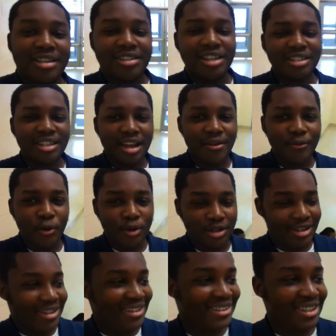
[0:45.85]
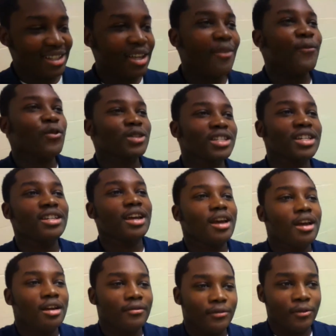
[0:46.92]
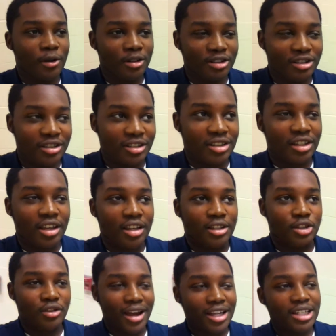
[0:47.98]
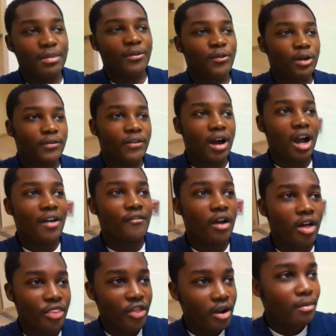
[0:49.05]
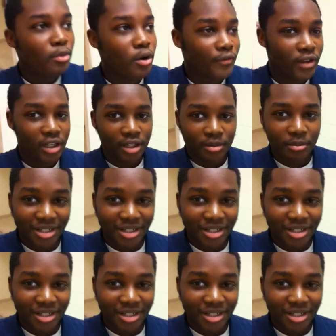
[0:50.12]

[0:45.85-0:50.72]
Is this down 14? 14 versus Dragon Timber 45, the movie,